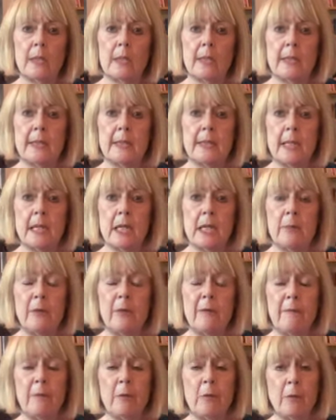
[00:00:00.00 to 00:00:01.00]
As I said
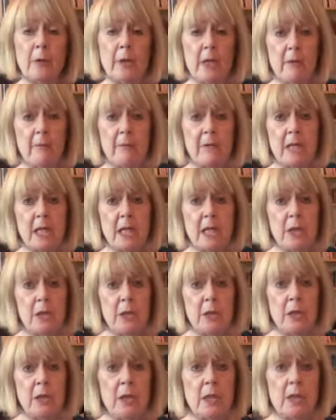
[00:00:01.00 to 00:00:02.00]
before, the
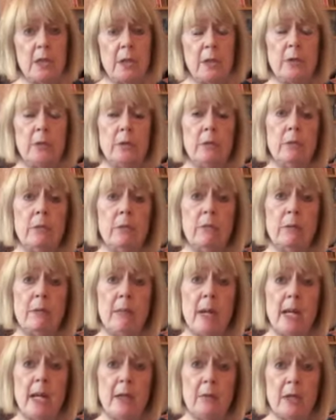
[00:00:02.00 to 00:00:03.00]
invitation is to
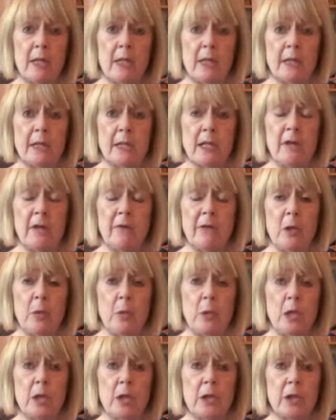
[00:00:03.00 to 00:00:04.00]
remain resting if
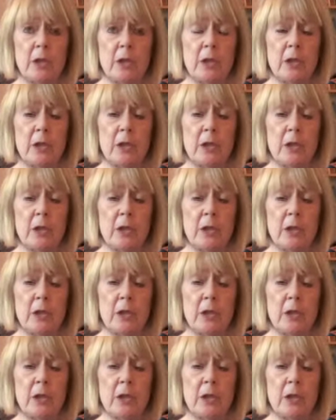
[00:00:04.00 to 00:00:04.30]
you wish.